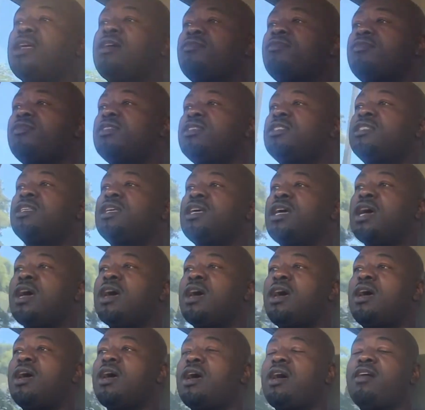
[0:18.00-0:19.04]

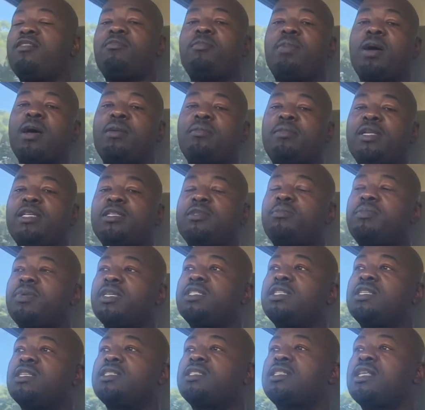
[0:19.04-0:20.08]
I've published
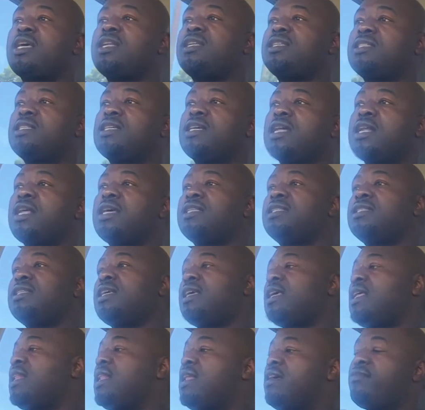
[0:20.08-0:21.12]
business studies grade
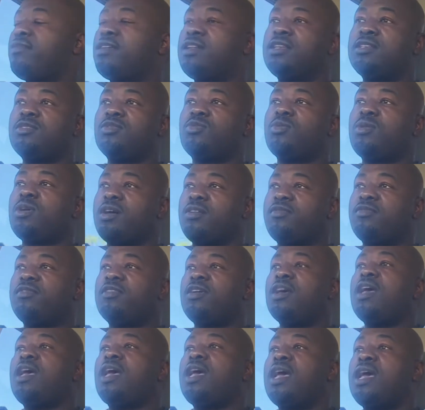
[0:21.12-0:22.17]
11 and
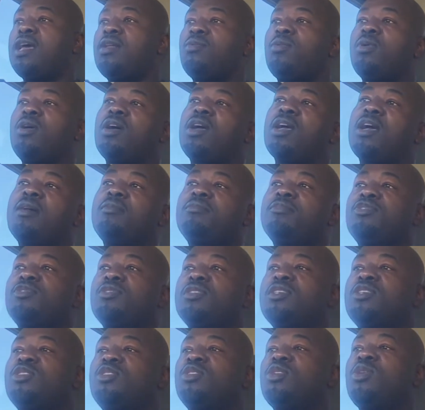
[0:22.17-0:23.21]
12. And welcome to
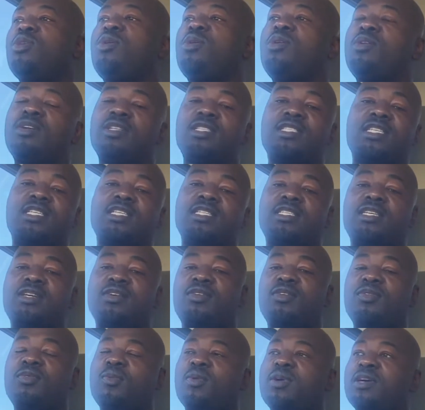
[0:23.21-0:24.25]
the show, Teaching
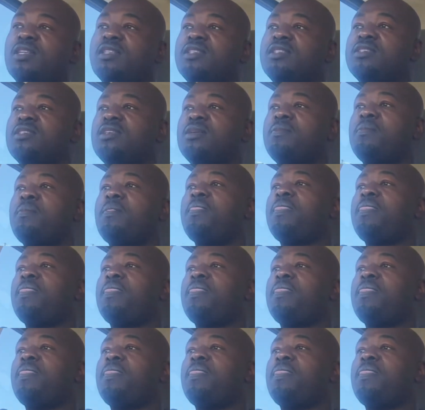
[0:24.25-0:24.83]
on Wheels.